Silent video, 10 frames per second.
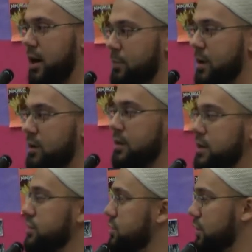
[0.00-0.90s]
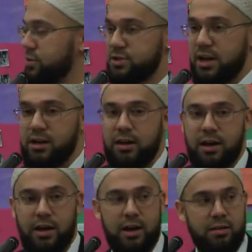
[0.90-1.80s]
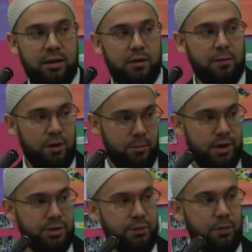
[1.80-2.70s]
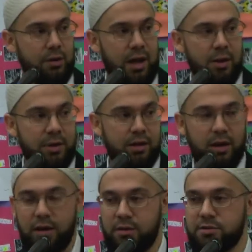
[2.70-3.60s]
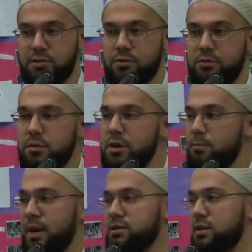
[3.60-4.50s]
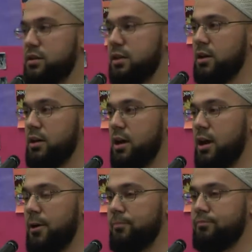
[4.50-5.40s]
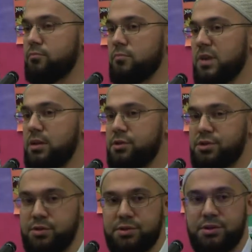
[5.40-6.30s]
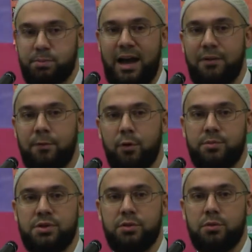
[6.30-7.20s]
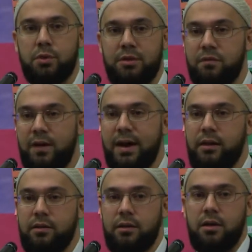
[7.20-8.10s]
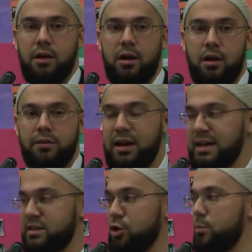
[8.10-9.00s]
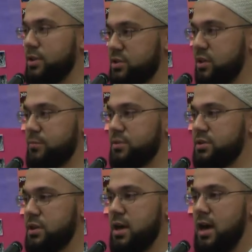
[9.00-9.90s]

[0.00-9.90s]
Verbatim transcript: Ameen. So Jazakallah khair, thank you very much for allowing me to basically just use this platform to invite the Latino Muslims.